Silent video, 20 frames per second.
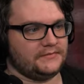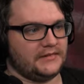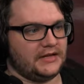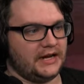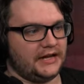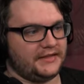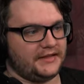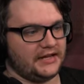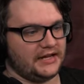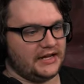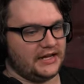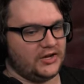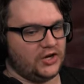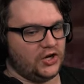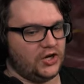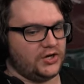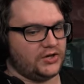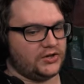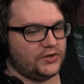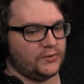I think I
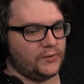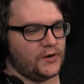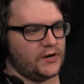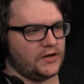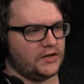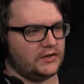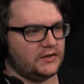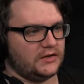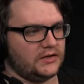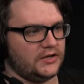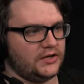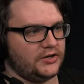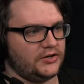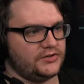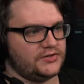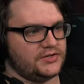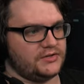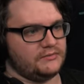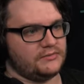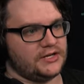hugged the wall a little
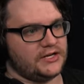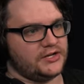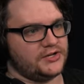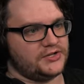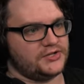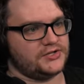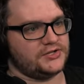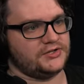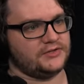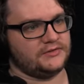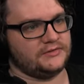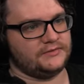too much.